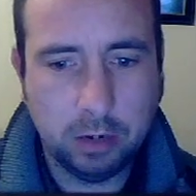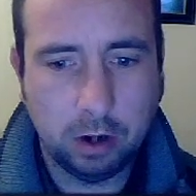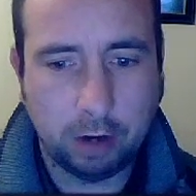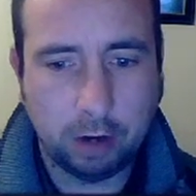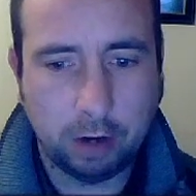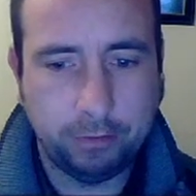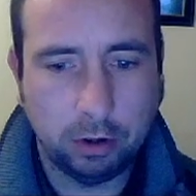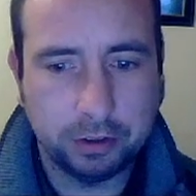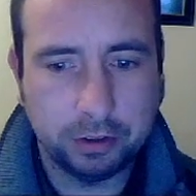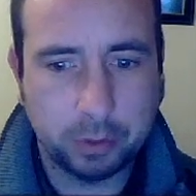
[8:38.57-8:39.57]
or
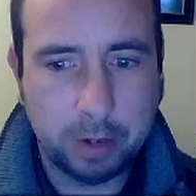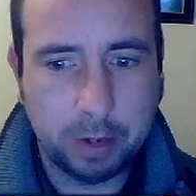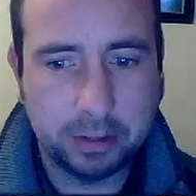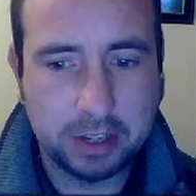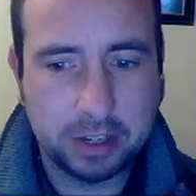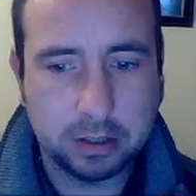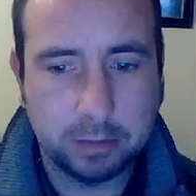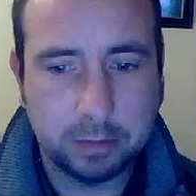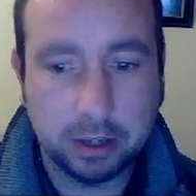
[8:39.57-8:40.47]
false represented by